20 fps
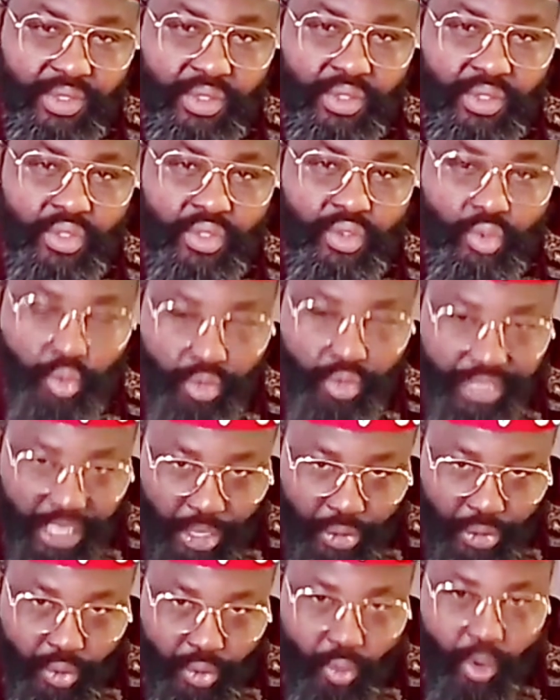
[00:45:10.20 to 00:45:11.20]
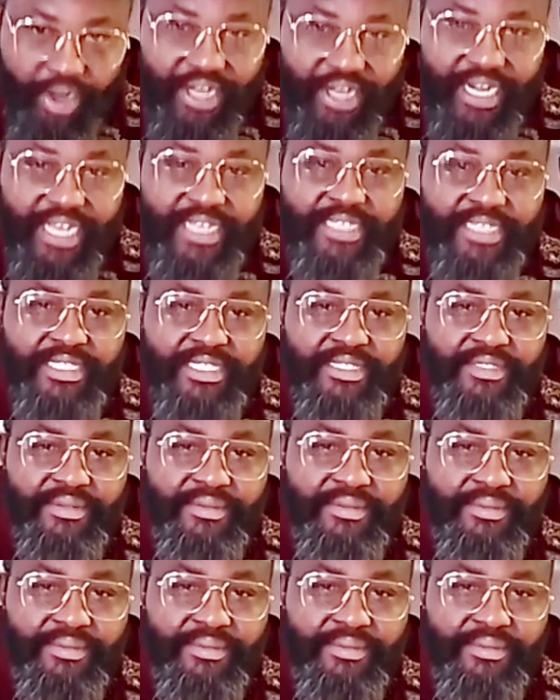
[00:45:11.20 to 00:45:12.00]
To tell you what it is.